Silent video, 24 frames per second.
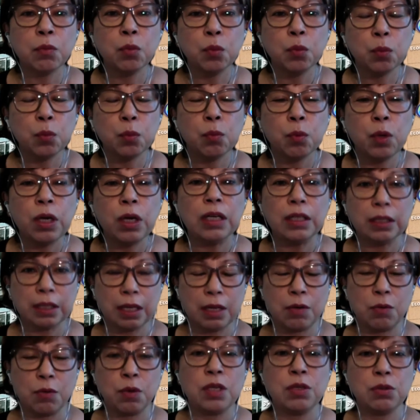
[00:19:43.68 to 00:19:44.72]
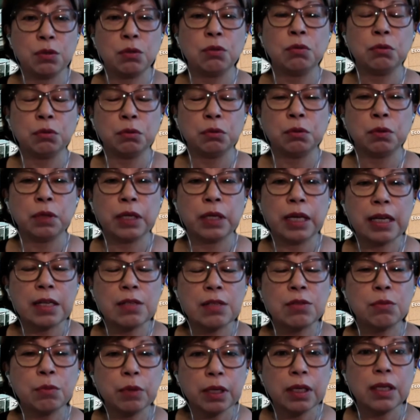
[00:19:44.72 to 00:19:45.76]
work that we do
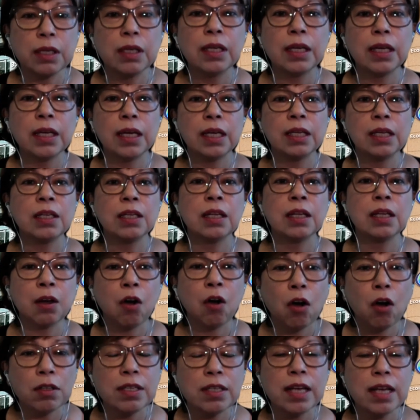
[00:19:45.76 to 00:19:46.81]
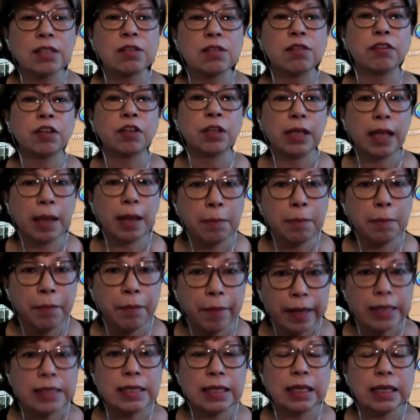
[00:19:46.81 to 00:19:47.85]
is really in the context of
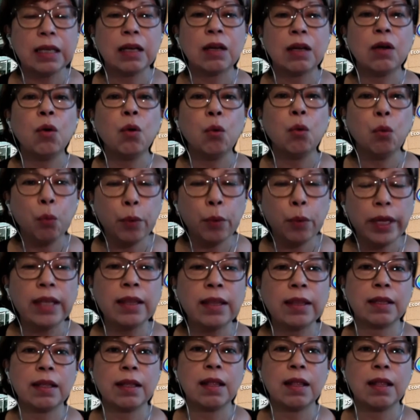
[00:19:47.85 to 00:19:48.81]
collaborating with